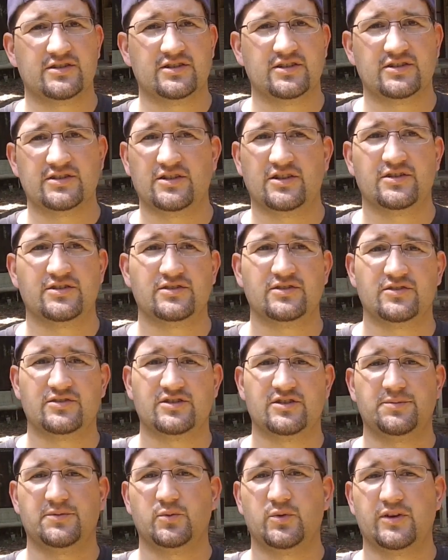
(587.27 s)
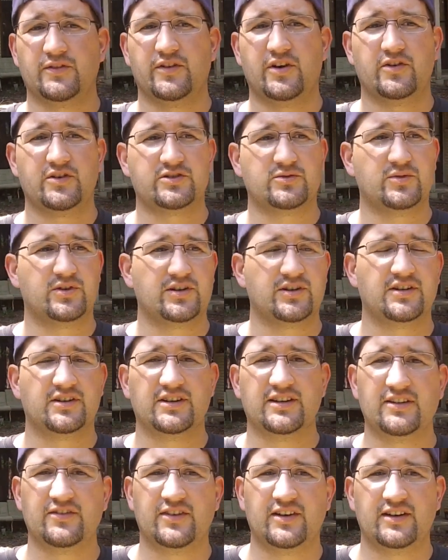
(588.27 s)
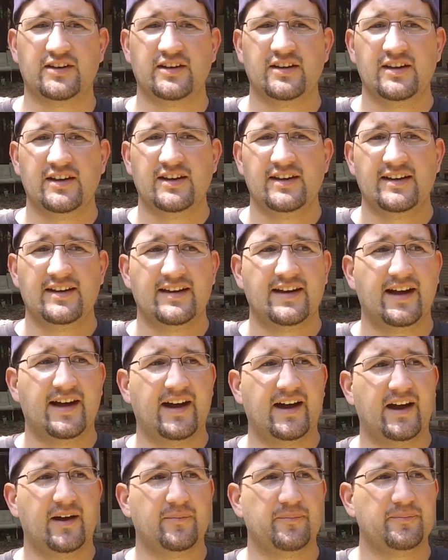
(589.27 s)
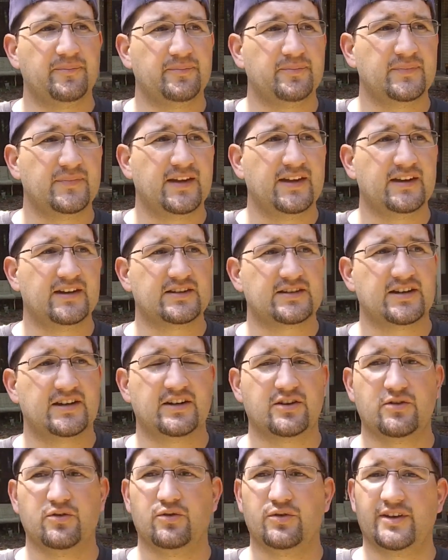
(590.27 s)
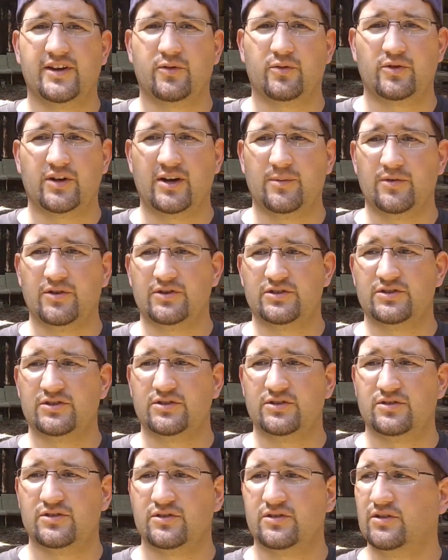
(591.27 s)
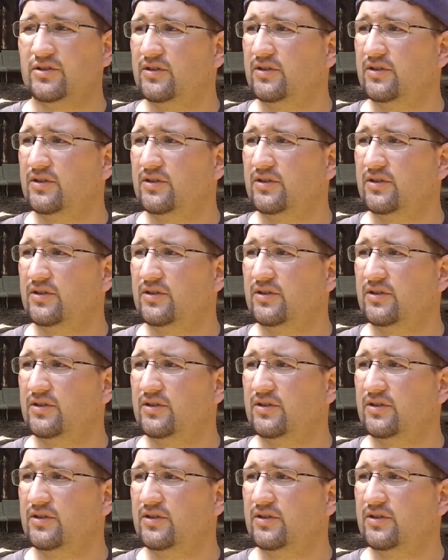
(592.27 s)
and it's also something we've always wanted to live in. And it's kind of cool that we're able to